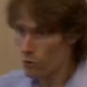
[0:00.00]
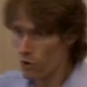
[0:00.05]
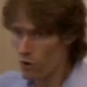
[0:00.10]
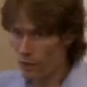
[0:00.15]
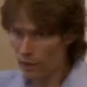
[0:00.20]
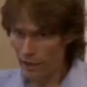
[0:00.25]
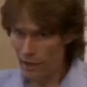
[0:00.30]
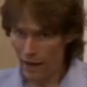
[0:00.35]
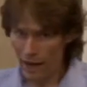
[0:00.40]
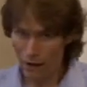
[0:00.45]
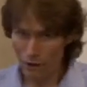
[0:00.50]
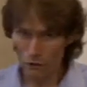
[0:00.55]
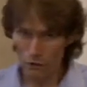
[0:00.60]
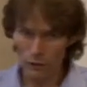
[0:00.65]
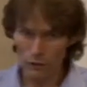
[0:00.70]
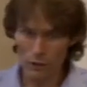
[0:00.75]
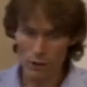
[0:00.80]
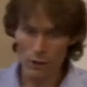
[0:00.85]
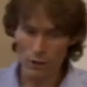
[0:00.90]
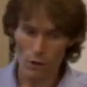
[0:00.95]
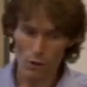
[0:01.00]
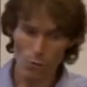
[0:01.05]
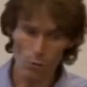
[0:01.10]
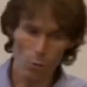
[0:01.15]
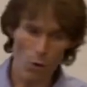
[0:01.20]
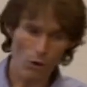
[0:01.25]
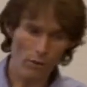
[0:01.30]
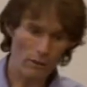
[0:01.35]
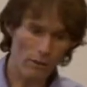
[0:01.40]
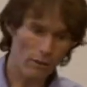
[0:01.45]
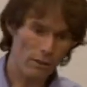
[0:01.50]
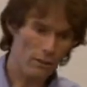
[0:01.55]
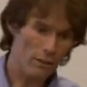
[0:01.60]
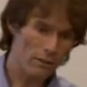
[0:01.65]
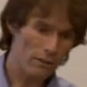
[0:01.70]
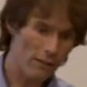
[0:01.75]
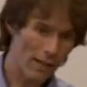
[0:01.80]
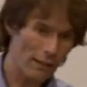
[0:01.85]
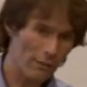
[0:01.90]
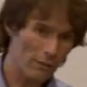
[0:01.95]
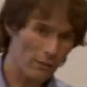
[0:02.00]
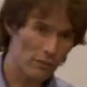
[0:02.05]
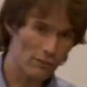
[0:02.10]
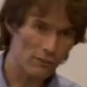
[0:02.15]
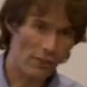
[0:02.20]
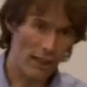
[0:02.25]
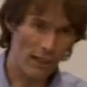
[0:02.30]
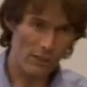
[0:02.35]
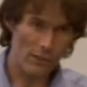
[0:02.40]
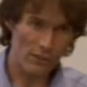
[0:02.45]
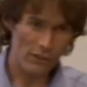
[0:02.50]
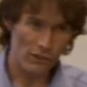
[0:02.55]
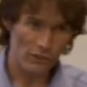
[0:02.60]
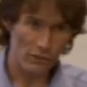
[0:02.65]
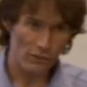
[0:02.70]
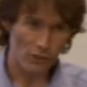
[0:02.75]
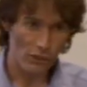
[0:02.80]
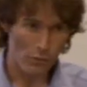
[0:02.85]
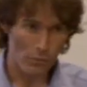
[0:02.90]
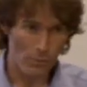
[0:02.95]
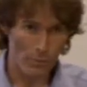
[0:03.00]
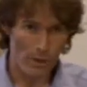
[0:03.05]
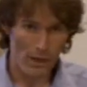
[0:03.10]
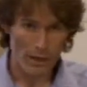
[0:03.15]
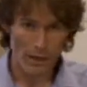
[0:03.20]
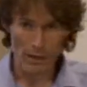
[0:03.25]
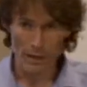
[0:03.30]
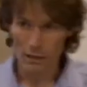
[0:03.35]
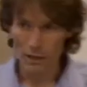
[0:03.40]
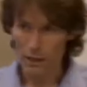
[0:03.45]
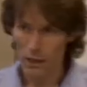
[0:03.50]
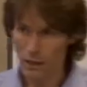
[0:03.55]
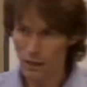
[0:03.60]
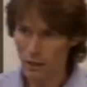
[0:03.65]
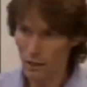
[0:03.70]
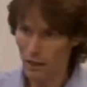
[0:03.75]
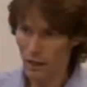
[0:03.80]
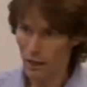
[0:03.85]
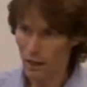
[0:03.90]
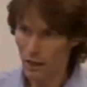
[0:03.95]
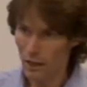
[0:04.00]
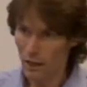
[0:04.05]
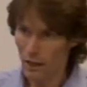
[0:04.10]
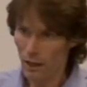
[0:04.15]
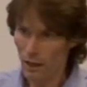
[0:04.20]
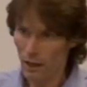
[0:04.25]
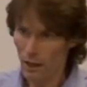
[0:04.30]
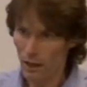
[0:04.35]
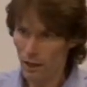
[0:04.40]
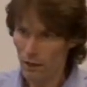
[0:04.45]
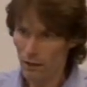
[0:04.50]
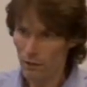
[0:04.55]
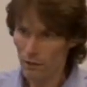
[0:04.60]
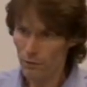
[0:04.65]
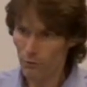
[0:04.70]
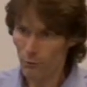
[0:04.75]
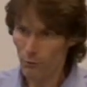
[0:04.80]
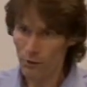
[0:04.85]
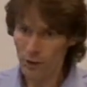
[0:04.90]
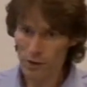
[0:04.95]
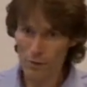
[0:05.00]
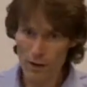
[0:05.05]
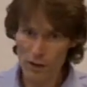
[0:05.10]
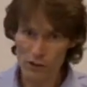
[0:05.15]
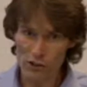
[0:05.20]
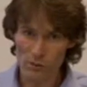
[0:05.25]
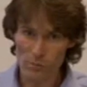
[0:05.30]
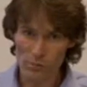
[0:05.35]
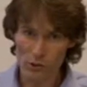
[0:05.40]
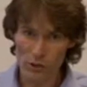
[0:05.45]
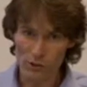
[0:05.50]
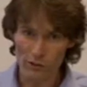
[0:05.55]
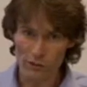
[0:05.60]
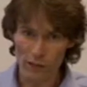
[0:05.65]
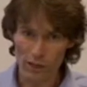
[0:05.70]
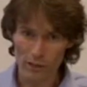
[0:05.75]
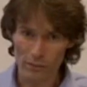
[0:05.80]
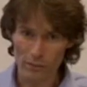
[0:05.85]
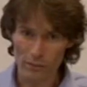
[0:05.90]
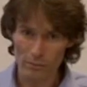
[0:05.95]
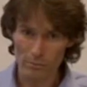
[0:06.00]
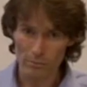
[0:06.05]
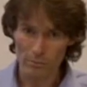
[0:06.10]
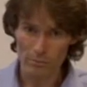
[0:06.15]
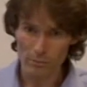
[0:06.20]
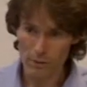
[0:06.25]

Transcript: work out what the set of stages should be for the innovation process.